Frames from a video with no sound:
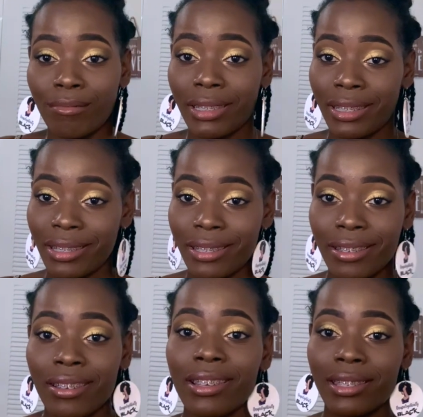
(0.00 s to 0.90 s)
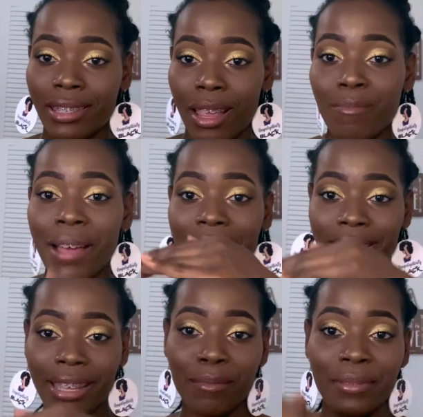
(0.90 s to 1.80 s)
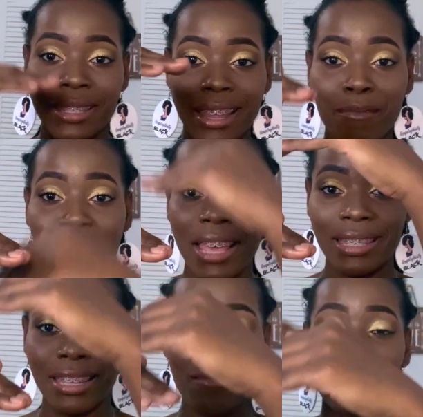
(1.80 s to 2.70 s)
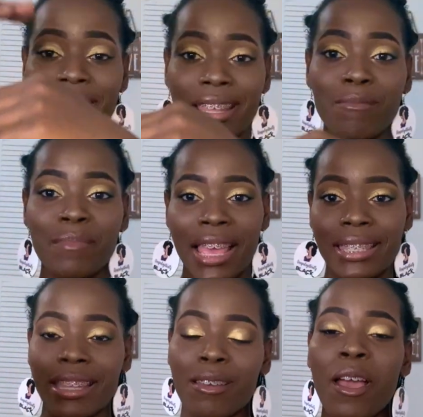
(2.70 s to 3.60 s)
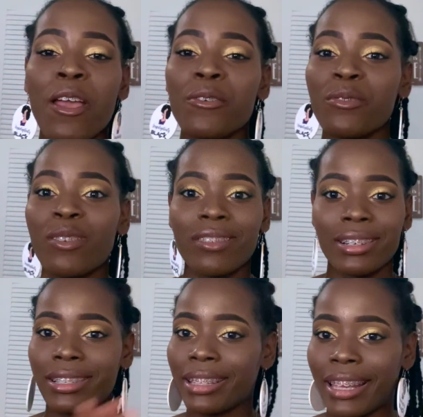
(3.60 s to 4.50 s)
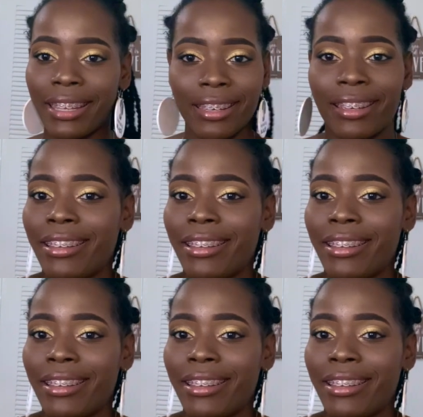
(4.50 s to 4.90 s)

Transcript: because you know it's step by step, step by step, step by step. You don't wanna like